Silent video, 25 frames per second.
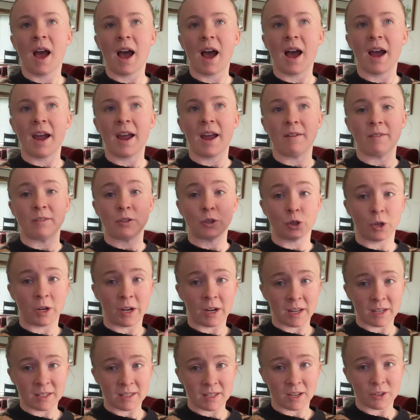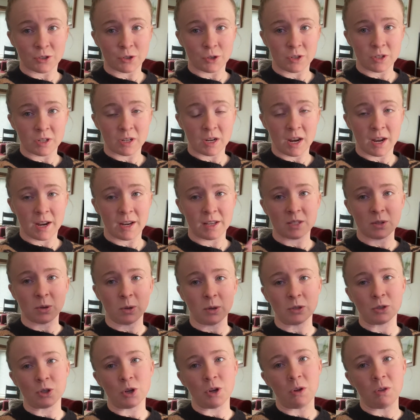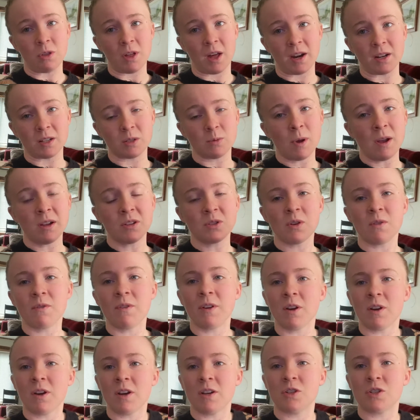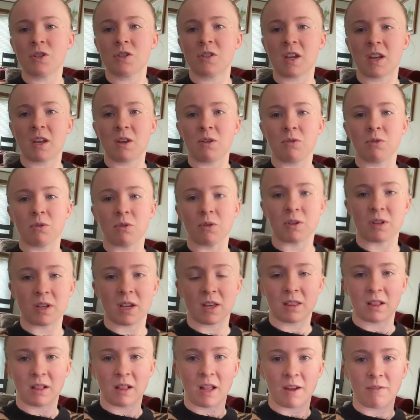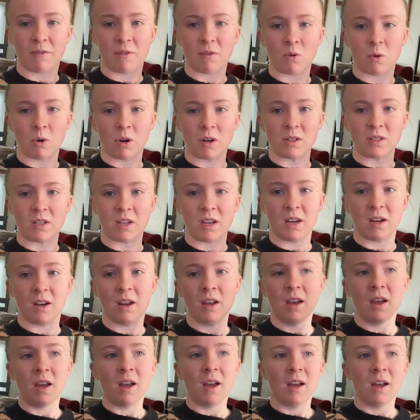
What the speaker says: I have a training session tonight, so I'll show you that as well. So I figured I'd just take you through a day of the life of quarantine